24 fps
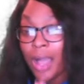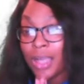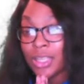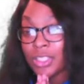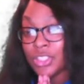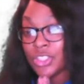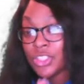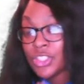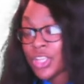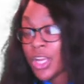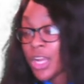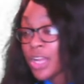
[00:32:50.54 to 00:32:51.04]

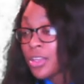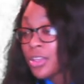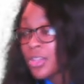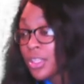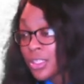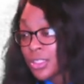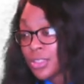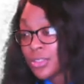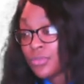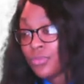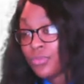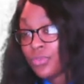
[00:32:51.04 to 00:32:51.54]
share
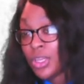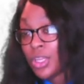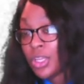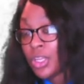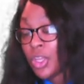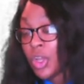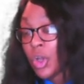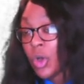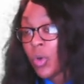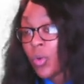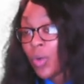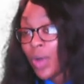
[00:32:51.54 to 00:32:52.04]
this
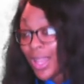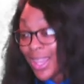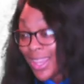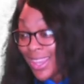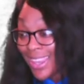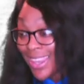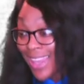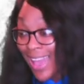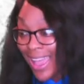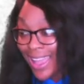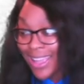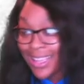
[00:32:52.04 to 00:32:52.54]
video,
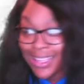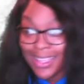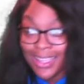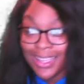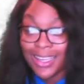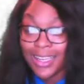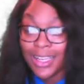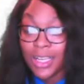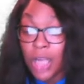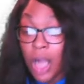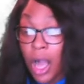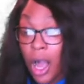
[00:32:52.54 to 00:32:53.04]
like
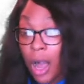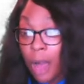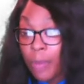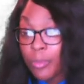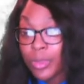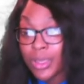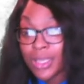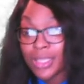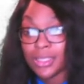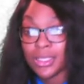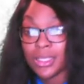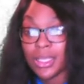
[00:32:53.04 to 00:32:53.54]
it,
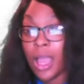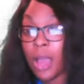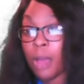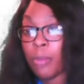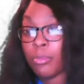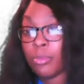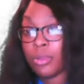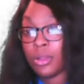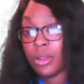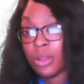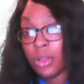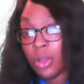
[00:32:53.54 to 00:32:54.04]
comment down
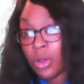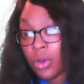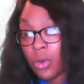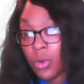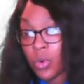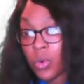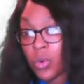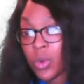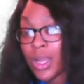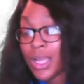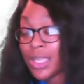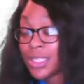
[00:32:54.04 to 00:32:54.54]

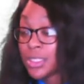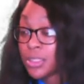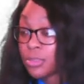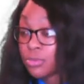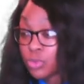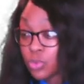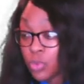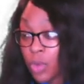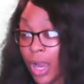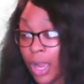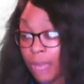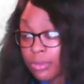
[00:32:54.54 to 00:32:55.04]
below,
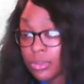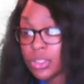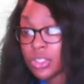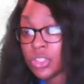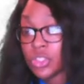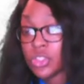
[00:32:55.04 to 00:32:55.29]
subscribe to